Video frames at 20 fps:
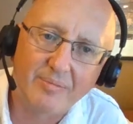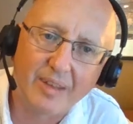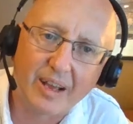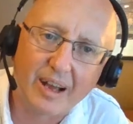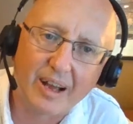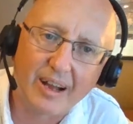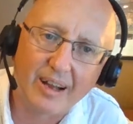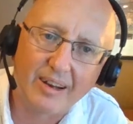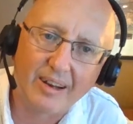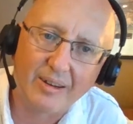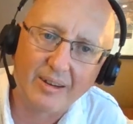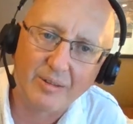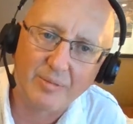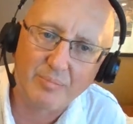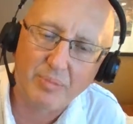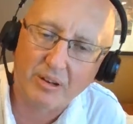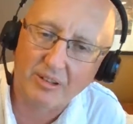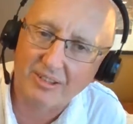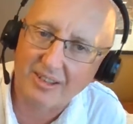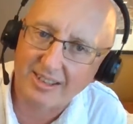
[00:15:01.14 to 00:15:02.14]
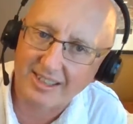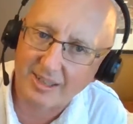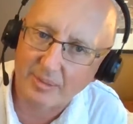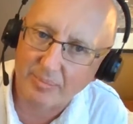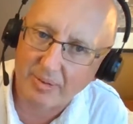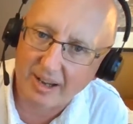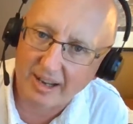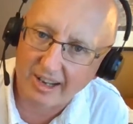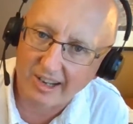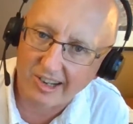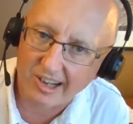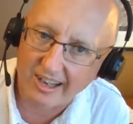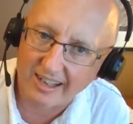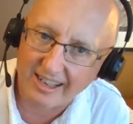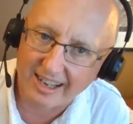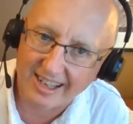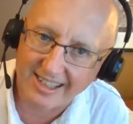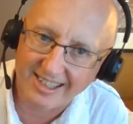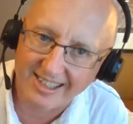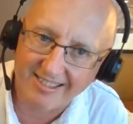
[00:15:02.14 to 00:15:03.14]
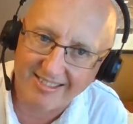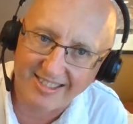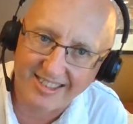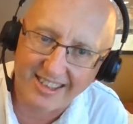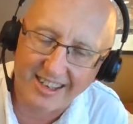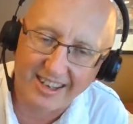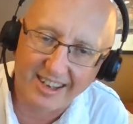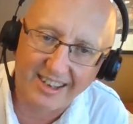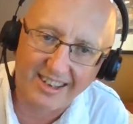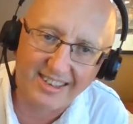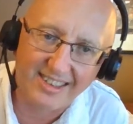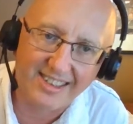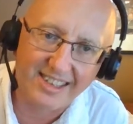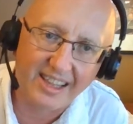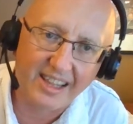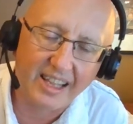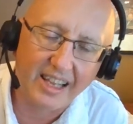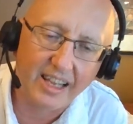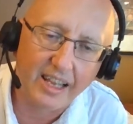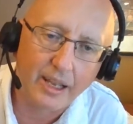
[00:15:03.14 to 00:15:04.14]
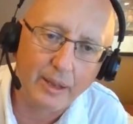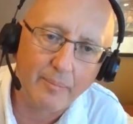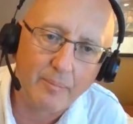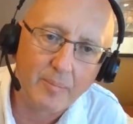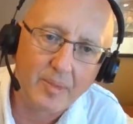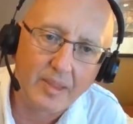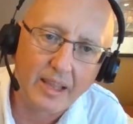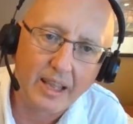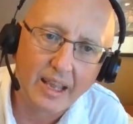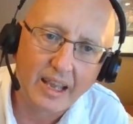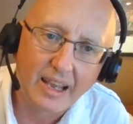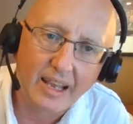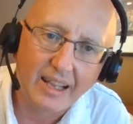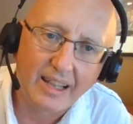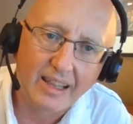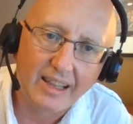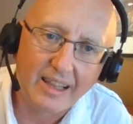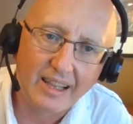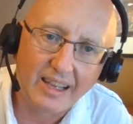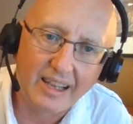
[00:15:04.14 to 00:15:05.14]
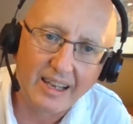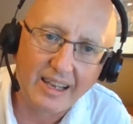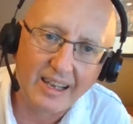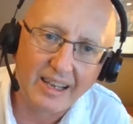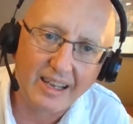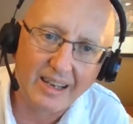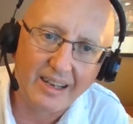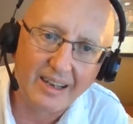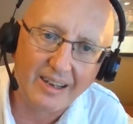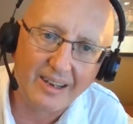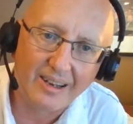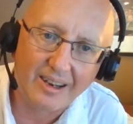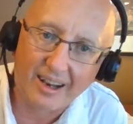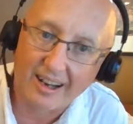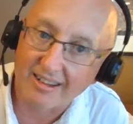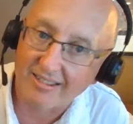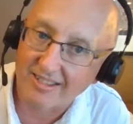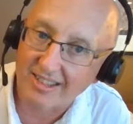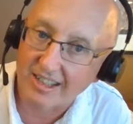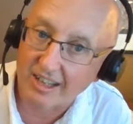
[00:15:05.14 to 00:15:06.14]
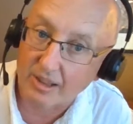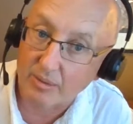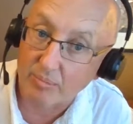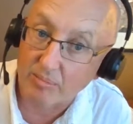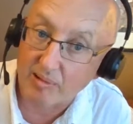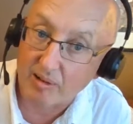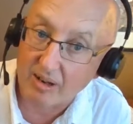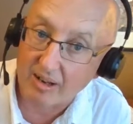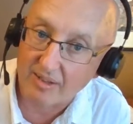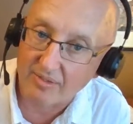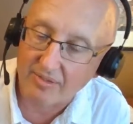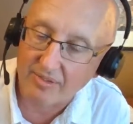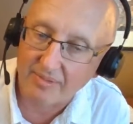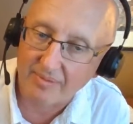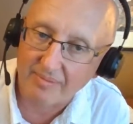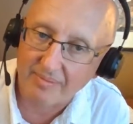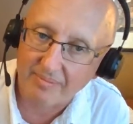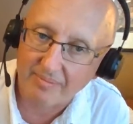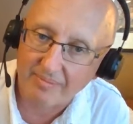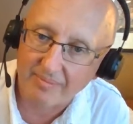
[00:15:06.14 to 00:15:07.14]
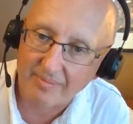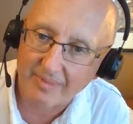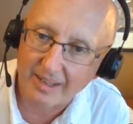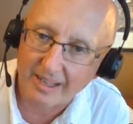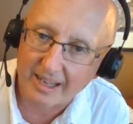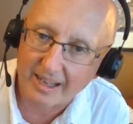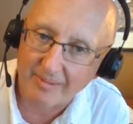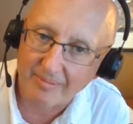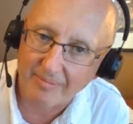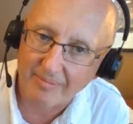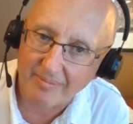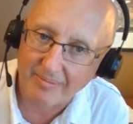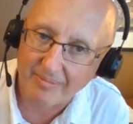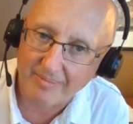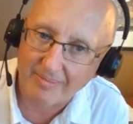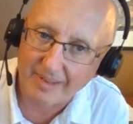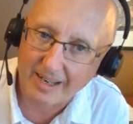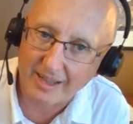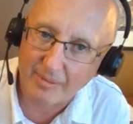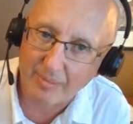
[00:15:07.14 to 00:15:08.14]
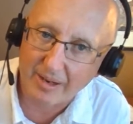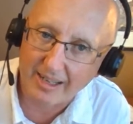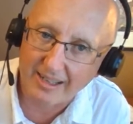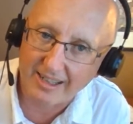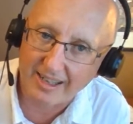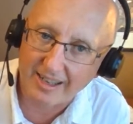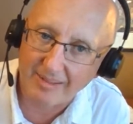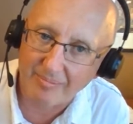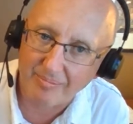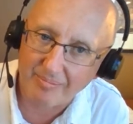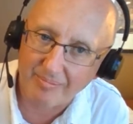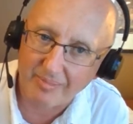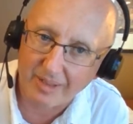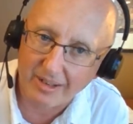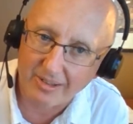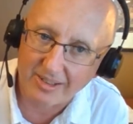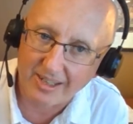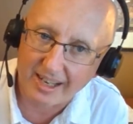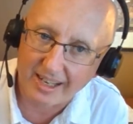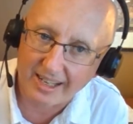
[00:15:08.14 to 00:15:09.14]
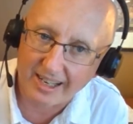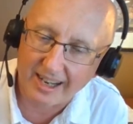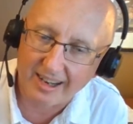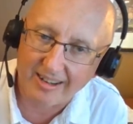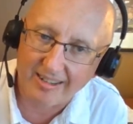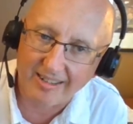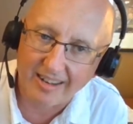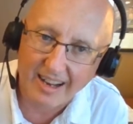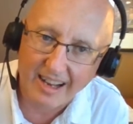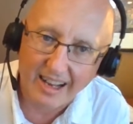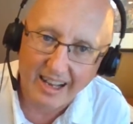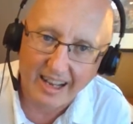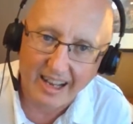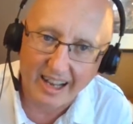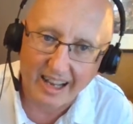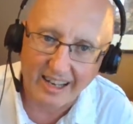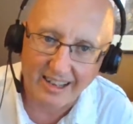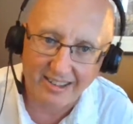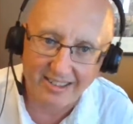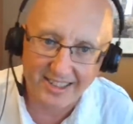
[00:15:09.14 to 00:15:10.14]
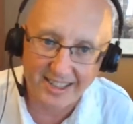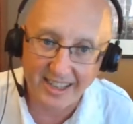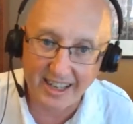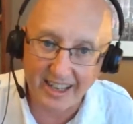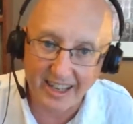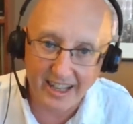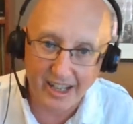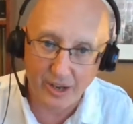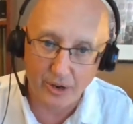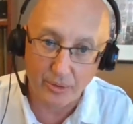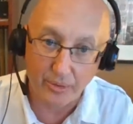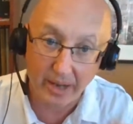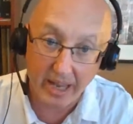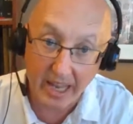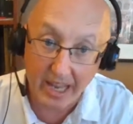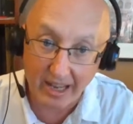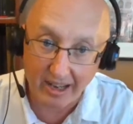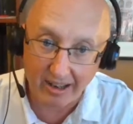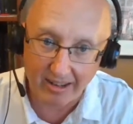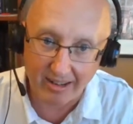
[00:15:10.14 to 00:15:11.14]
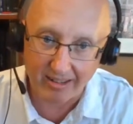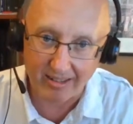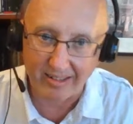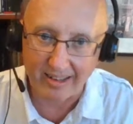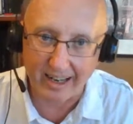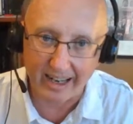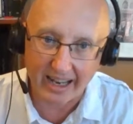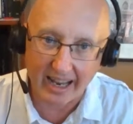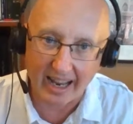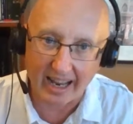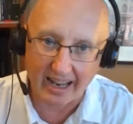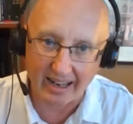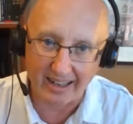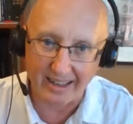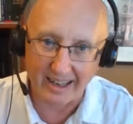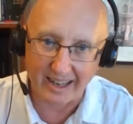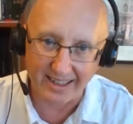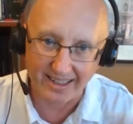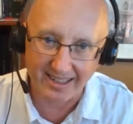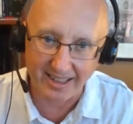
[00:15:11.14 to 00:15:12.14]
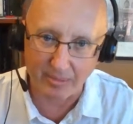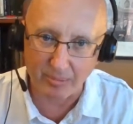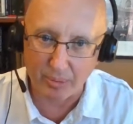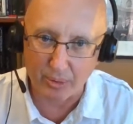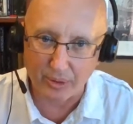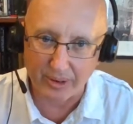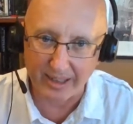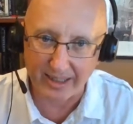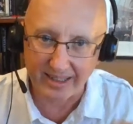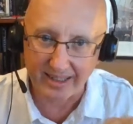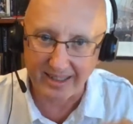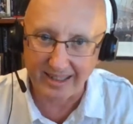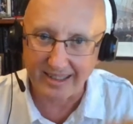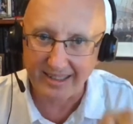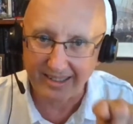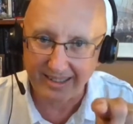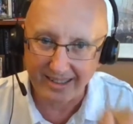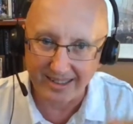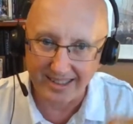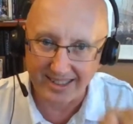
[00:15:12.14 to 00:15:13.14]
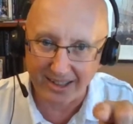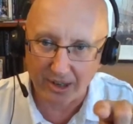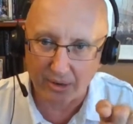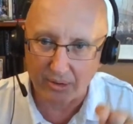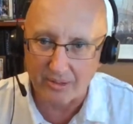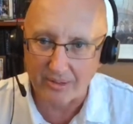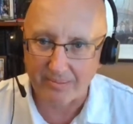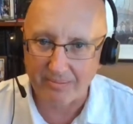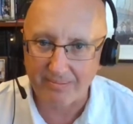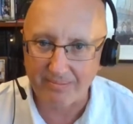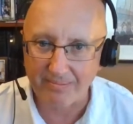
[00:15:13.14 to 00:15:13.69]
participation exercise, the letters to the prof. Okay. In the meantime, you take care, and I'll see you here again at some point soon.